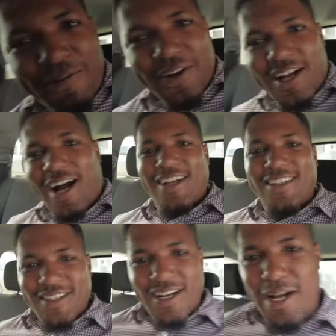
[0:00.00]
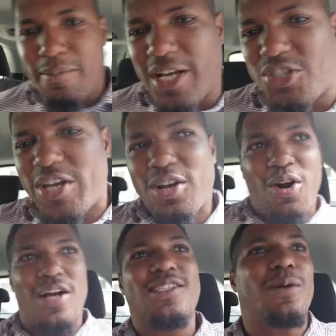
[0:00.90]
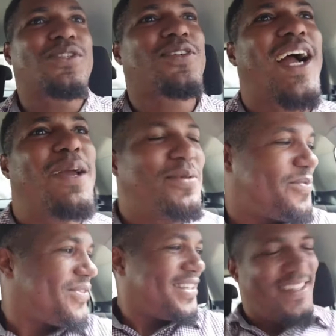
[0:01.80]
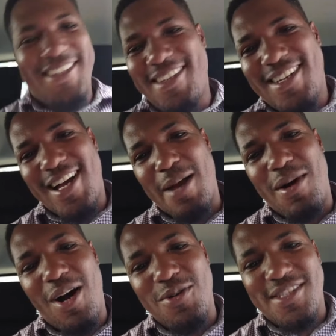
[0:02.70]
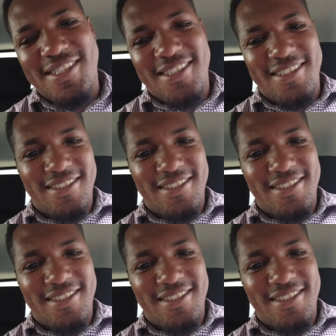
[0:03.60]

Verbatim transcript: Africa. And make sure you go and subscribe. I'm out.